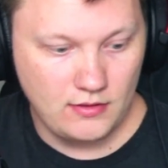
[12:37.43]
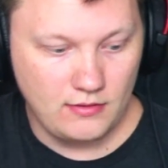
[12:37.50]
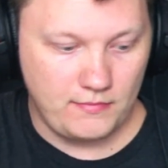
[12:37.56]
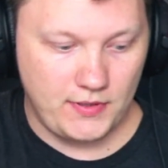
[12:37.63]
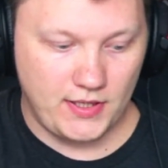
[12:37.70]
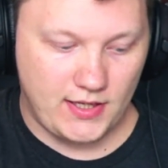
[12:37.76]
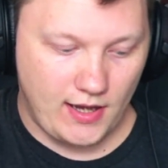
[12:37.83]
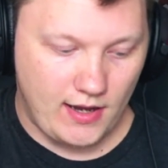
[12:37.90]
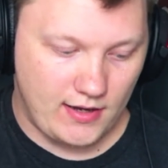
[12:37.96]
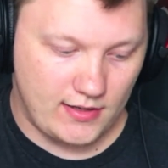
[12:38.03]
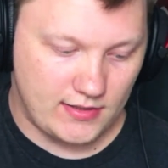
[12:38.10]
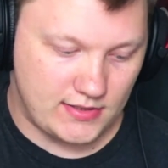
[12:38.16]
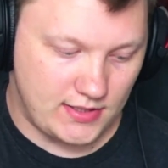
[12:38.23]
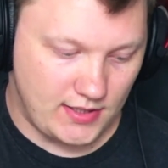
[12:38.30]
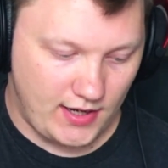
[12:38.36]

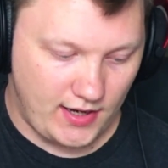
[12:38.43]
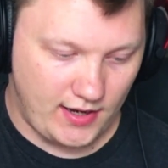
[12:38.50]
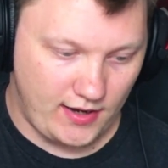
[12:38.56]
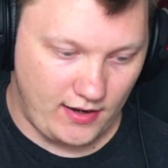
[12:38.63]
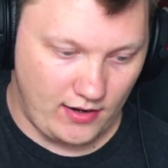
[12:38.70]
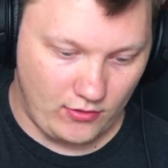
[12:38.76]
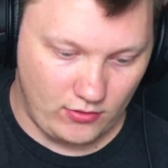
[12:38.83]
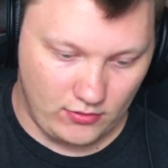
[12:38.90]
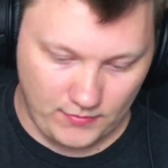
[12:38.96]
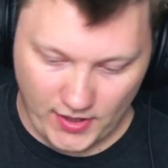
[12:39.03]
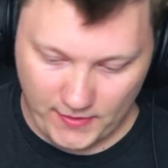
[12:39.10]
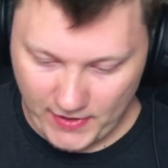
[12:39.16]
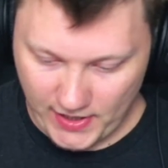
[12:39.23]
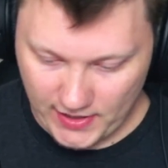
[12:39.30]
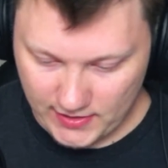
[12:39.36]
because all my
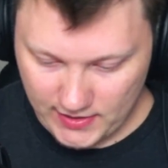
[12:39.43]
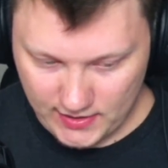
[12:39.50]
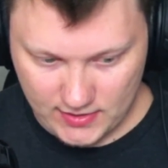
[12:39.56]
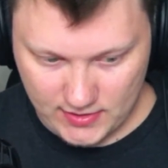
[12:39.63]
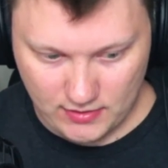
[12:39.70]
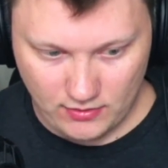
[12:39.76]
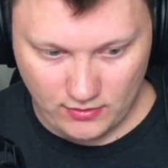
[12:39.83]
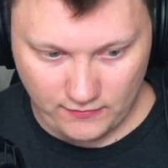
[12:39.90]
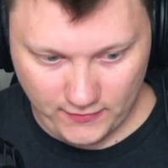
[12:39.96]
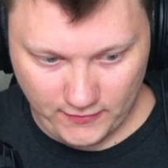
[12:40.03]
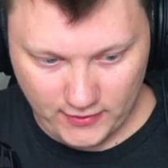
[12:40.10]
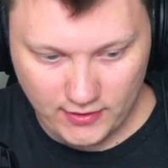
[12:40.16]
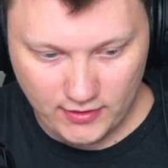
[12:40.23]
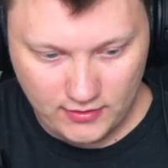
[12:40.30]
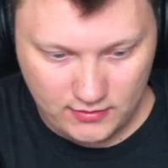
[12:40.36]
paintings are
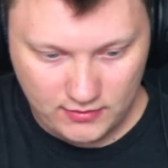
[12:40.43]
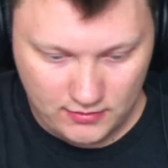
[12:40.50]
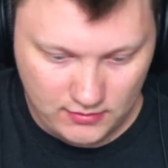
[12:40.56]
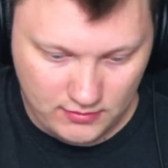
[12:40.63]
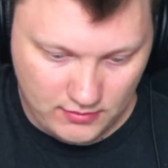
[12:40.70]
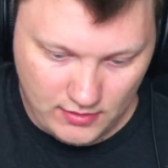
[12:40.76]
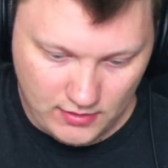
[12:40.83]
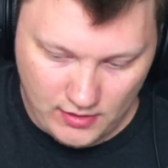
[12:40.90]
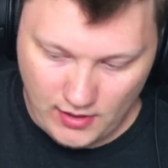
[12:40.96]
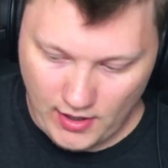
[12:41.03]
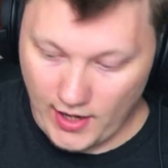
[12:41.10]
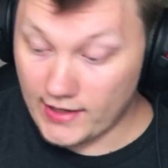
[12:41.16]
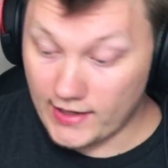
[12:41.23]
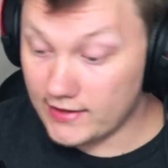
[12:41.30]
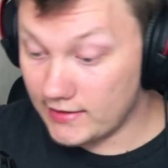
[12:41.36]
awful.
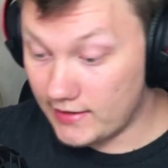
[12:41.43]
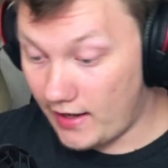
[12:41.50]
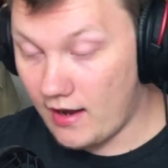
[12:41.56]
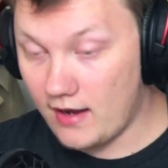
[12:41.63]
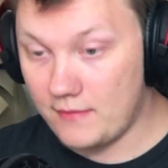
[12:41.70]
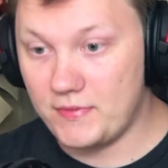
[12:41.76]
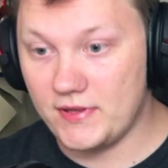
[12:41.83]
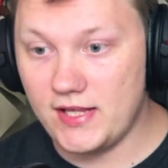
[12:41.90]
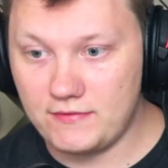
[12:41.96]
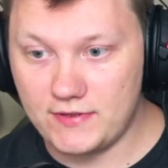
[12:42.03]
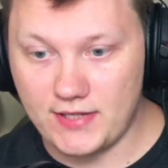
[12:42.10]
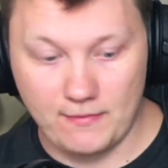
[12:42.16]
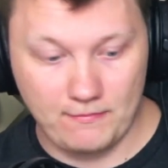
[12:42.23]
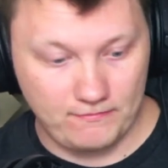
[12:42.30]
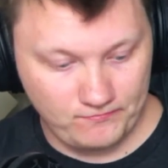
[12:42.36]
And I believed them.